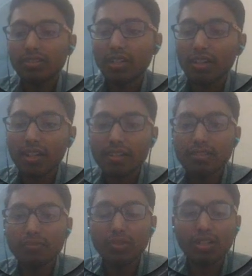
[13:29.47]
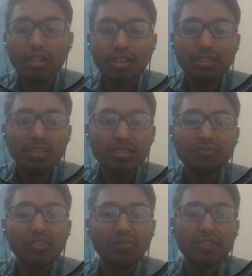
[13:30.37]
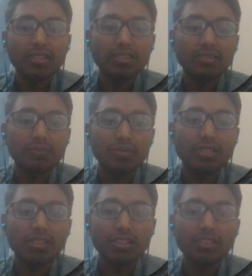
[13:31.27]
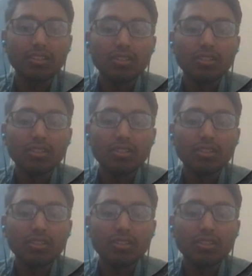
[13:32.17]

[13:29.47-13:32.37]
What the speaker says: analyze what are these V features basically.